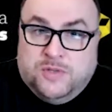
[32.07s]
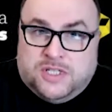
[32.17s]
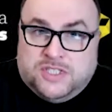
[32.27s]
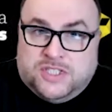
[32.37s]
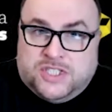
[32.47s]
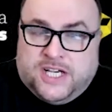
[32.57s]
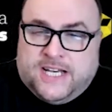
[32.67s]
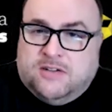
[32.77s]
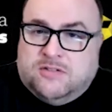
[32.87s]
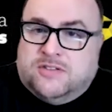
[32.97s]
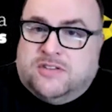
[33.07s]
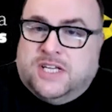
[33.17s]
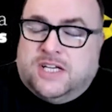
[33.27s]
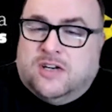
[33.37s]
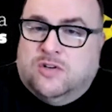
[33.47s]
you can check it out at
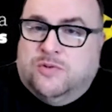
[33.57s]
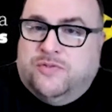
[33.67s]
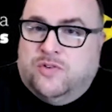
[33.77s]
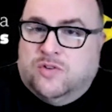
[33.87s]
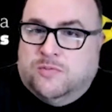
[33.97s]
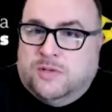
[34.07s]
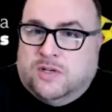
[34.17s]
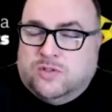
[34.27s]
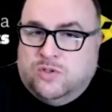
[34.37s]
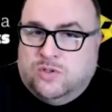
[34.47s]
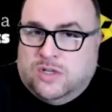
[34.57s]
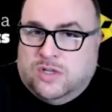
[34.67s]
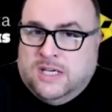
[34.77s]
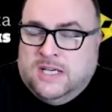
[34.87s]
thinkglobalforum.org,